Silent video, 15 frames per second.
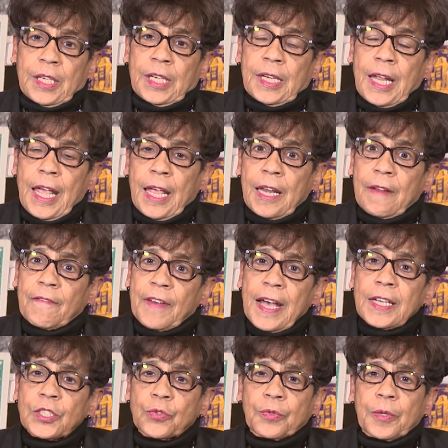an, an,
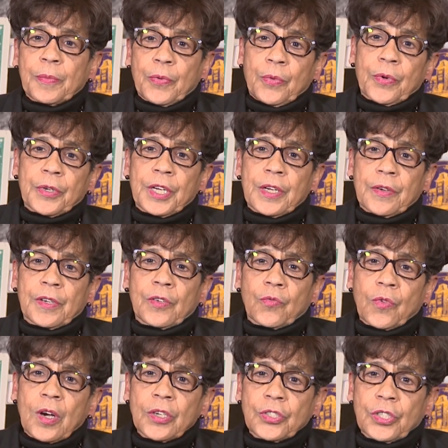advisory board here in
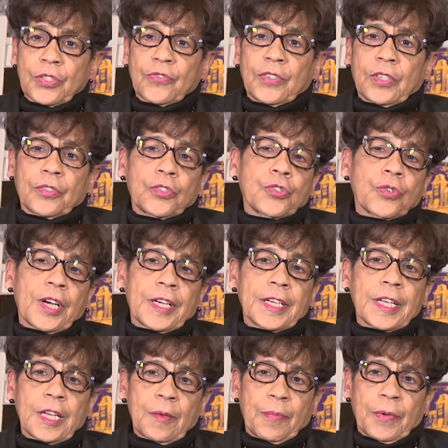Rogersville to try to
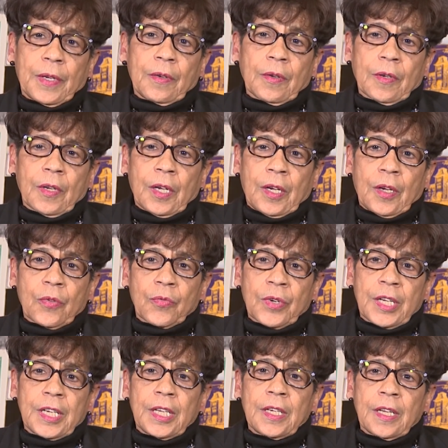keep it uh,
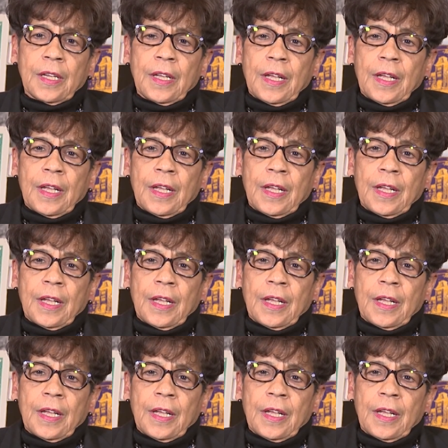running.